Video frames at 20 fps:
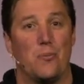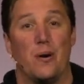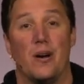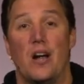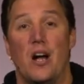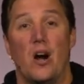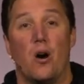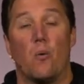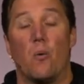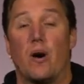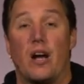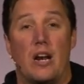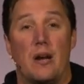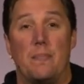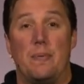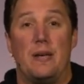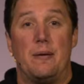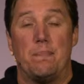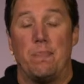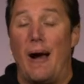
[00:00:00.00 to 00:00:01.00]
We're going
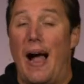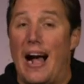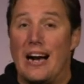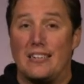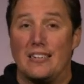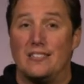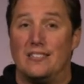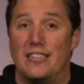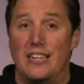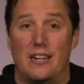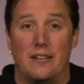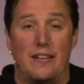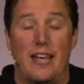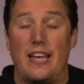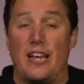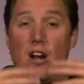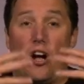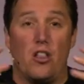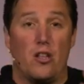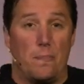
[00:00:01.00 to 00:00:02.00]
to be practicing and
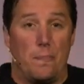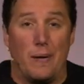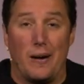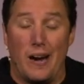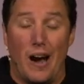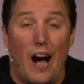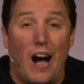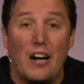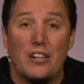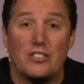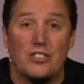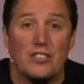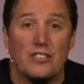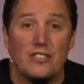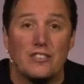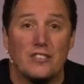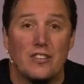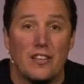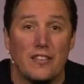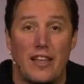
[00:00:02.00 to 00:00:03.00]
taking all the
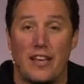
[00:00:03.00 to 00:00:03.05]
precautions